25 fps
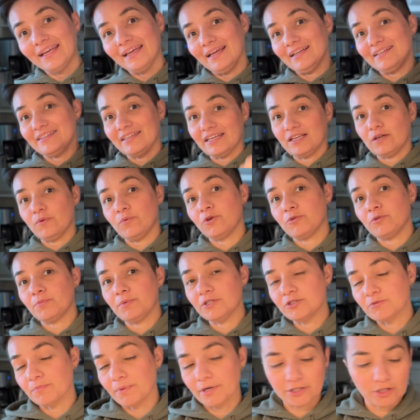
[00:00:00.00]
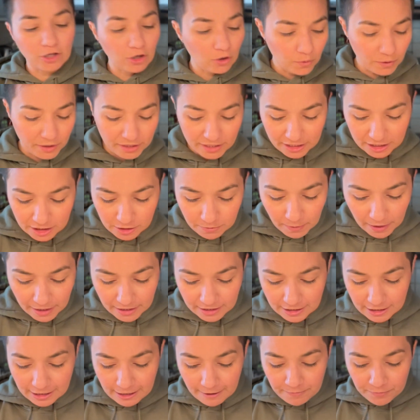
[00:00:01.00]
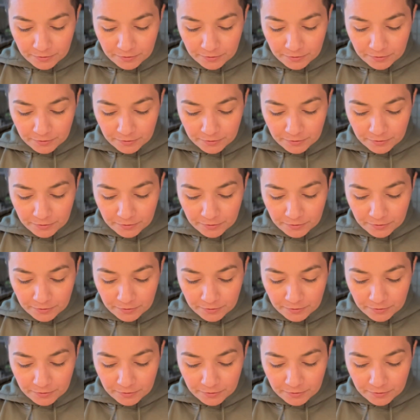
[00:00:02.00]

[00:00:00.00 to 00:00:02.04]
and take it with me to my co-working space.